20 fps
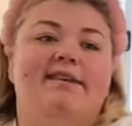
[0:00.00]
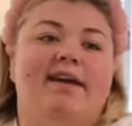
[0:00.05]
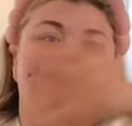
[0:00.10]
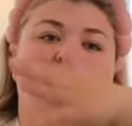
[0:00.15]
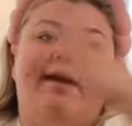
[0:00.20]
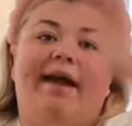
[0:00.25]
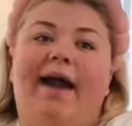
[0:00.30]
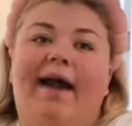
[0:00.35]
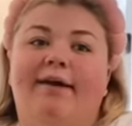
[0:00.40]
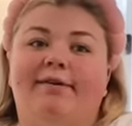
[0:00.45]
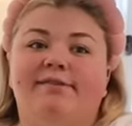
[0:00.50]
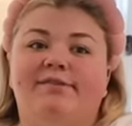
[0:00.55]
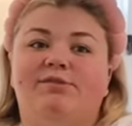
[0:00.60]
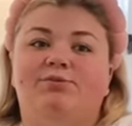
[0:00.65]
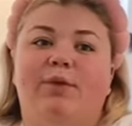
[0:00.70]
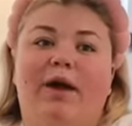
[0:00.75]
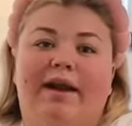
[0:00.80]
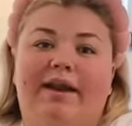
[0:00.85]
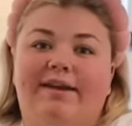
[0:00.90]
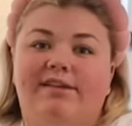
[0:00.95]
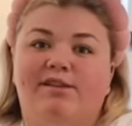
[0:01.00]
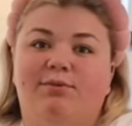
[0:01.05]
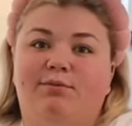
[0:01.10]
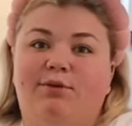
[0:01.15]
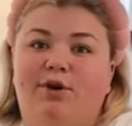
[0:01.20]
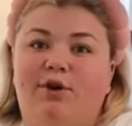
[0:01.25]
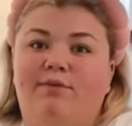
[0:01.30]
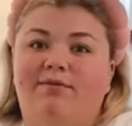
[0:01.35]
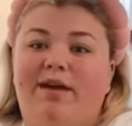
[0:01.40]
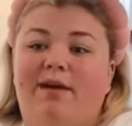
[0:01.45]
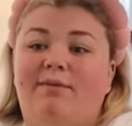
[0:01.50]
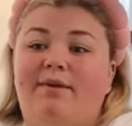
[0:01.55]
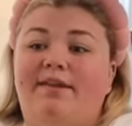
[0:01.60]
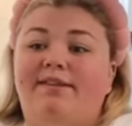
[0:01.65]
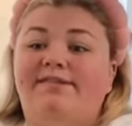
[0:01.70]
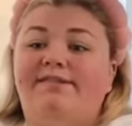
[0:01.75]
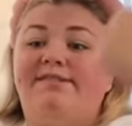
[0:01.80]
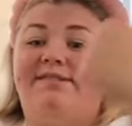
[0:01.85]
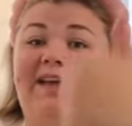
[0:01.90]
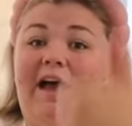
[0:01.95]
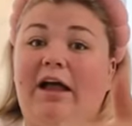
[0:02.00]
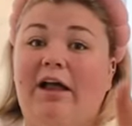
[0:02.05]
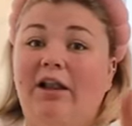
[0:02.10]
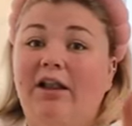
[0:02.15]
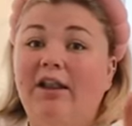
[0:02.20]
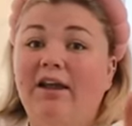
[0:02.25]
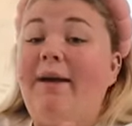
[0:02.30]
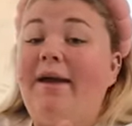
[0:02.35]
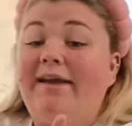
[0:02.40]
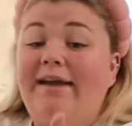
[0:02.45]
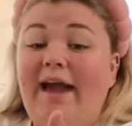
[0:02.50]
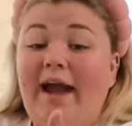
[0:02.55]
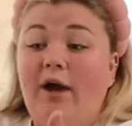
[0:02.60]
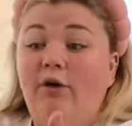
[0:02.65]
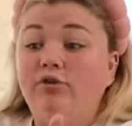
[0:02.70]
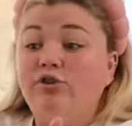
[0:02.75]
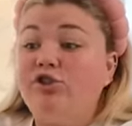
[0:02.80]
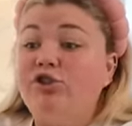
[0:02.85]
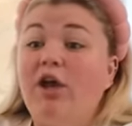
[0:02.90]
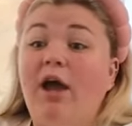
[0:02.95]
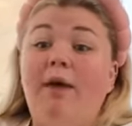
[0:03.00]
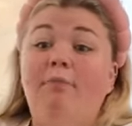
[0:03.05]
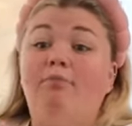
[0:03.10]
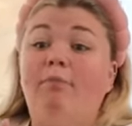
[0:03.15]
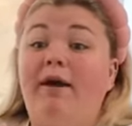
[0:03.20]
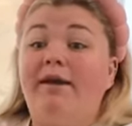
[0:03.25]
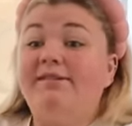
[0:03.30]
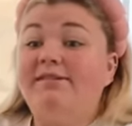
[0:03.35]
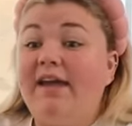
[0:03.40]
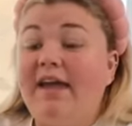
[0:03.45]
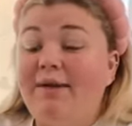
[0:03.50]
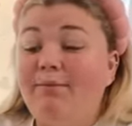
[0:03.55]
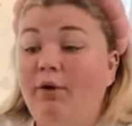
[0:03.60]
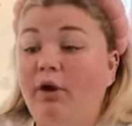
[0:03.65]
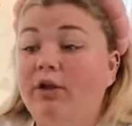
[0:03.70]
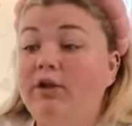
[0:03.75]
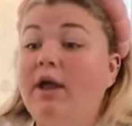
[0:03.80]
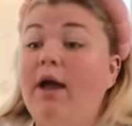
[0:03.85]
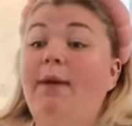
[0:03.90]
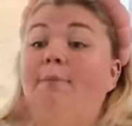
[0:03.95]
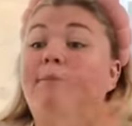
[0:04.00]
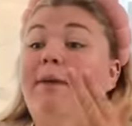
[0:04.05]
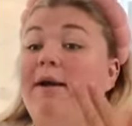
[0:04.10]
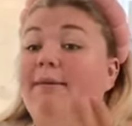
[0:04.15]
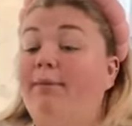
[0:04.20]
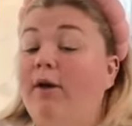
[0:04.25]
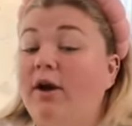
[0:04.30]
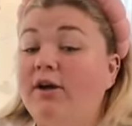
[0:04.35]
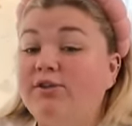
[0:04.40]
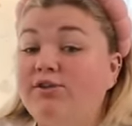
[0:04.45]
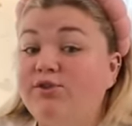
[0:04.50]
to get my house ready to move. That means sell my couch, my table, my bar